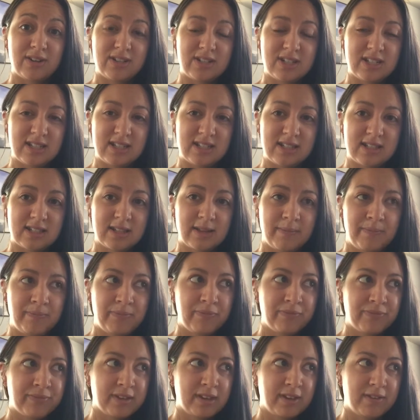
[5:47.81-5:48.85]
She's
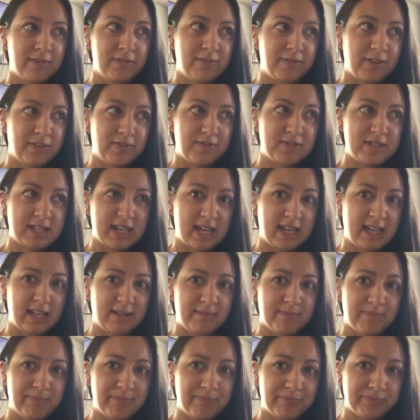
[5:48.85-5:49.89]

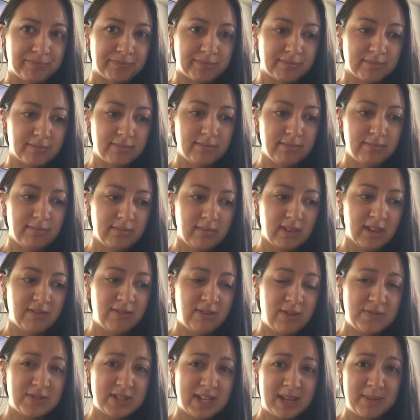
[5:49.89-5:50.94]
15
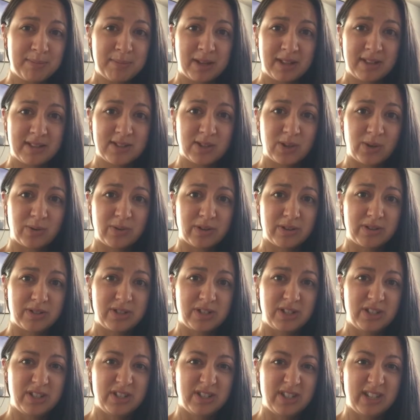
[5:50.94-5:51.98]
months old on
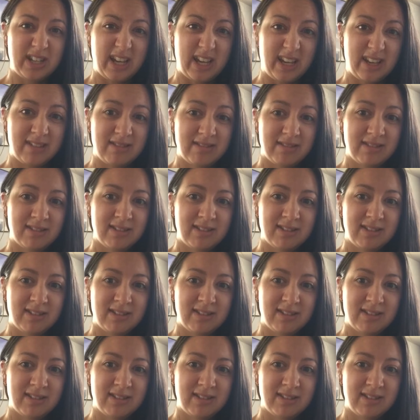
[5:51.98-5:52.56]
Tuesday.